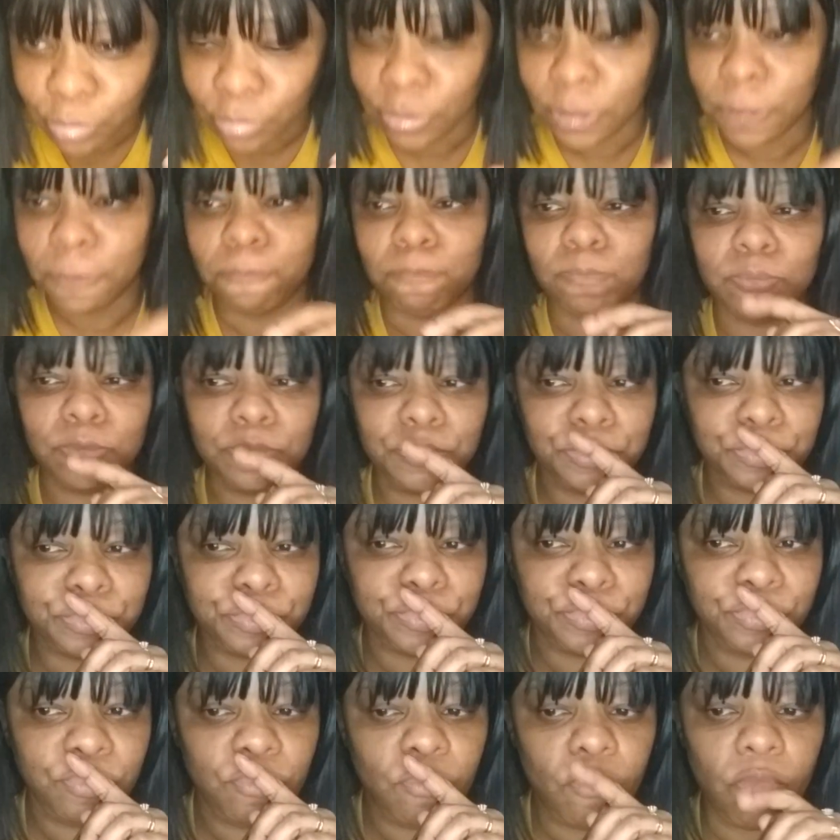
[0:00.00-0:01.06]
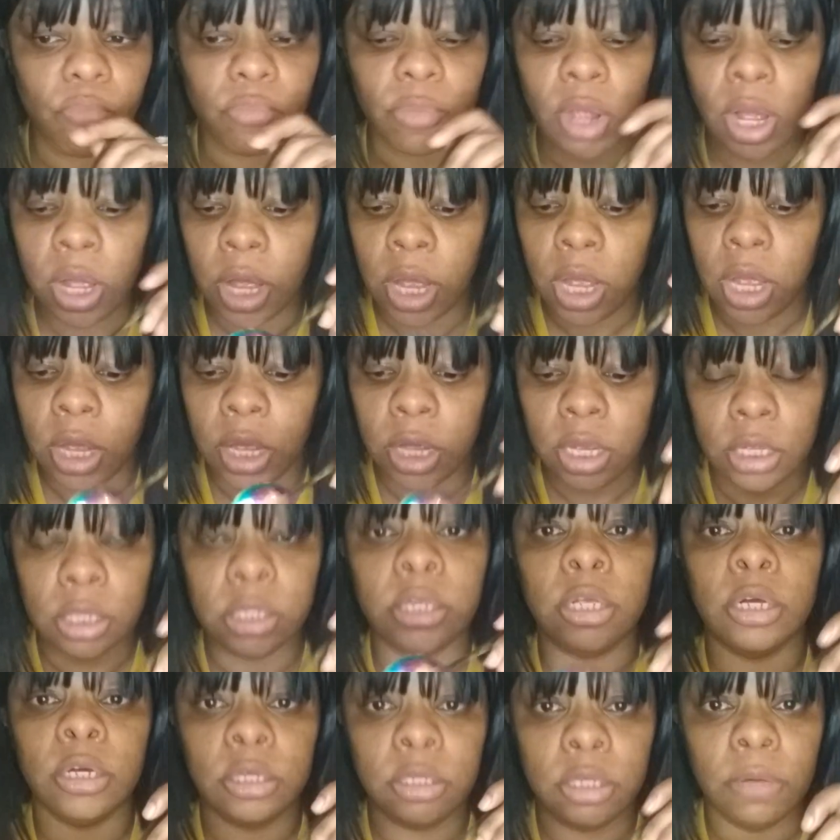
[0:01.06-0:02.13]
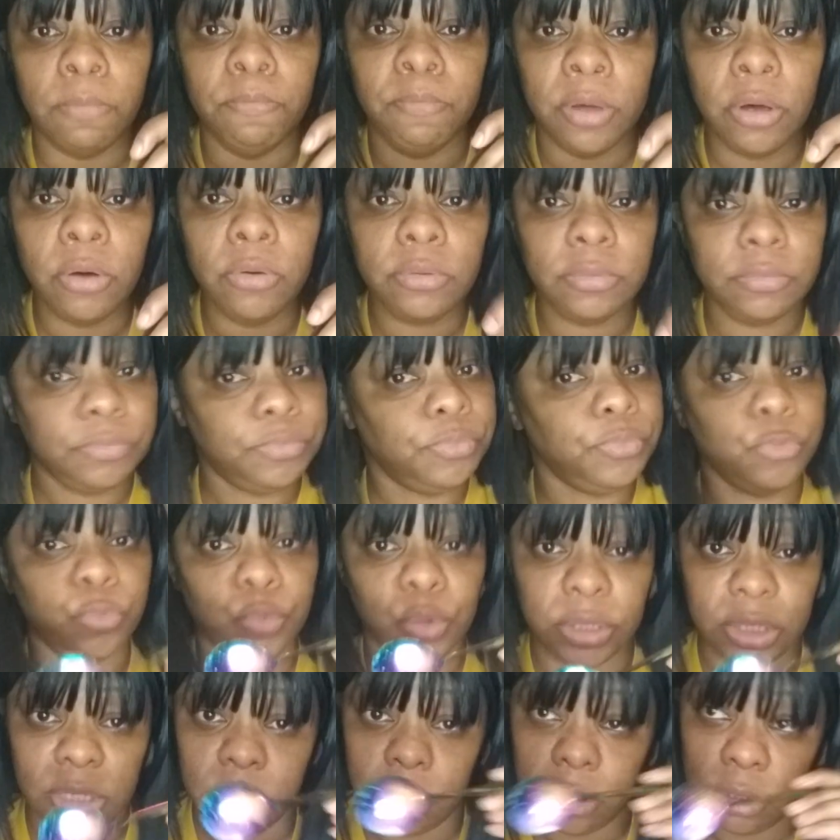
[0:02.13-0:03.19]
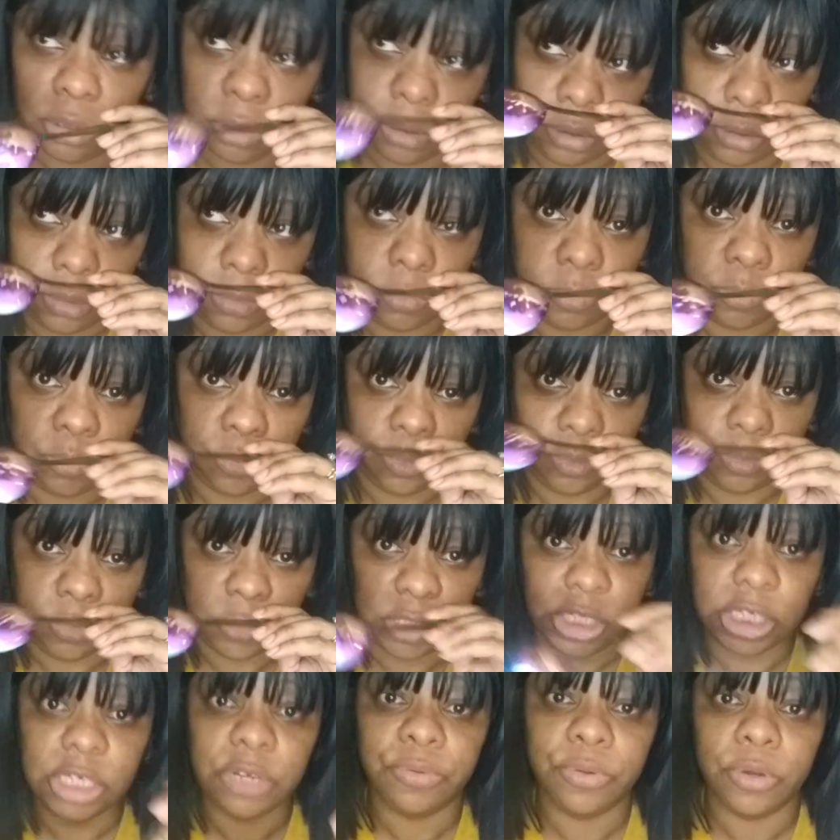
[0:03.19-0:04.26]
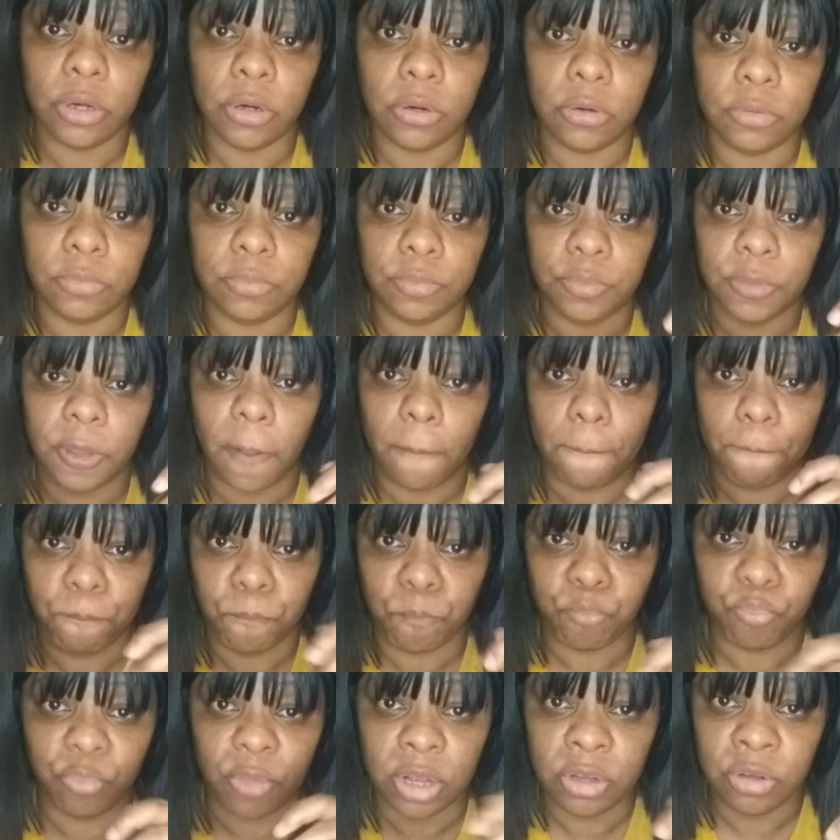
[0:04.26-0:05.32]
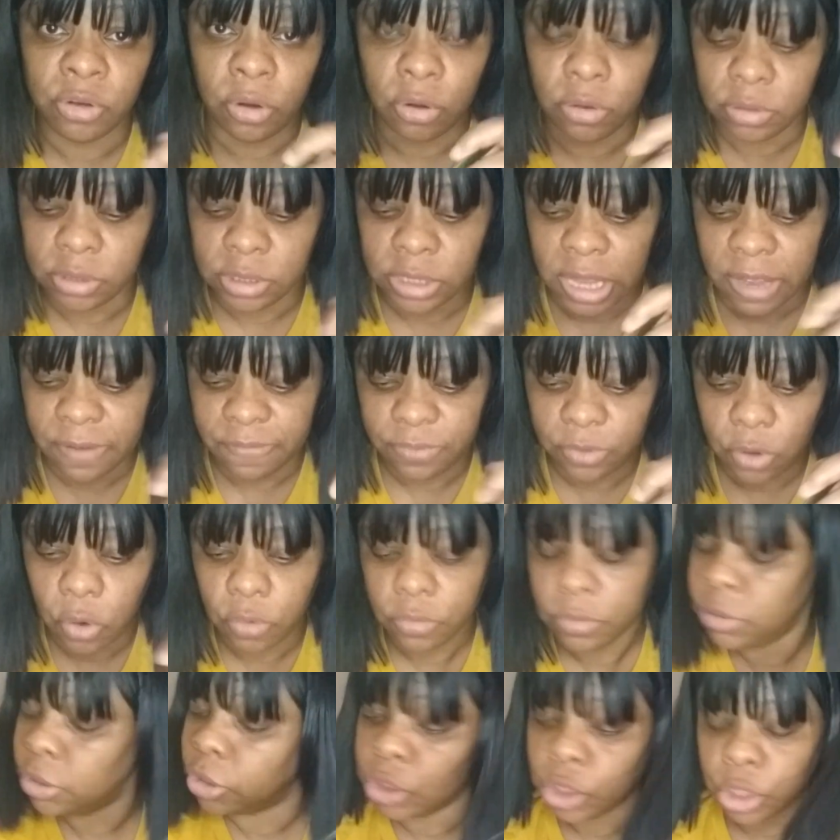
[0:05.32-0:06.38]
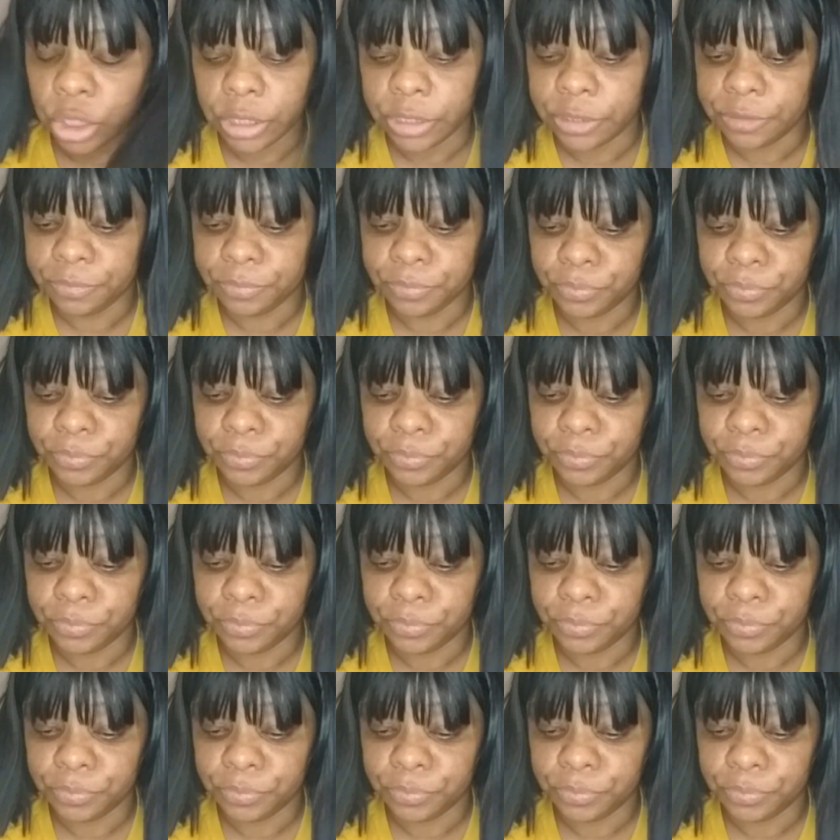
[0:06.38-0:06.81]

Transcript: the, the milk with the cereal, you know, leftover is good.